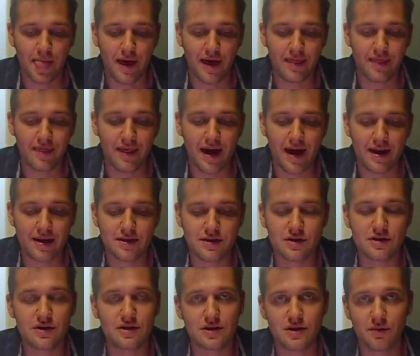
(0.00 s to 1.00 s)
And that
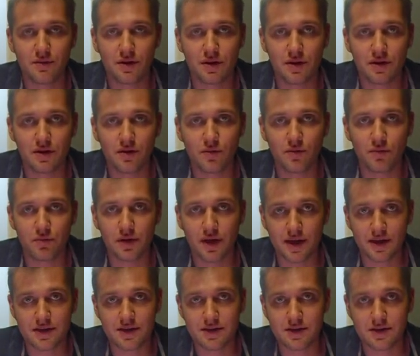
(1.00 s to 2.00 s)
is just some of the
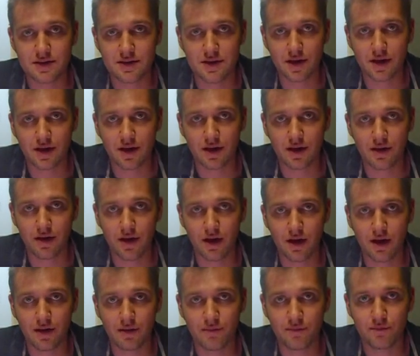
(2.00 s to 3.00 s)
places that
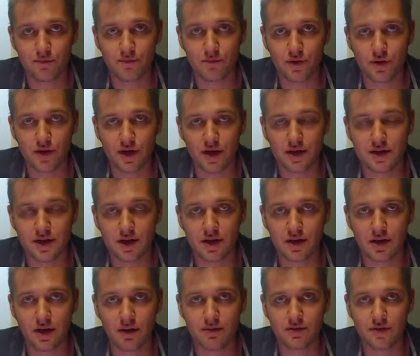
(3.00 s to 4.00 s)

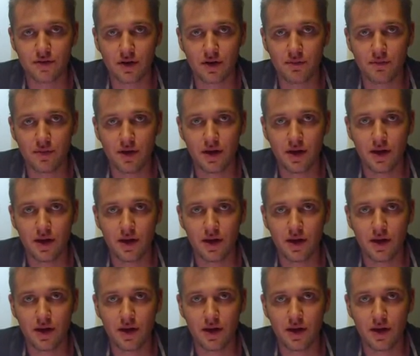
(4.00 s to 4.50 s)
creatine comes from.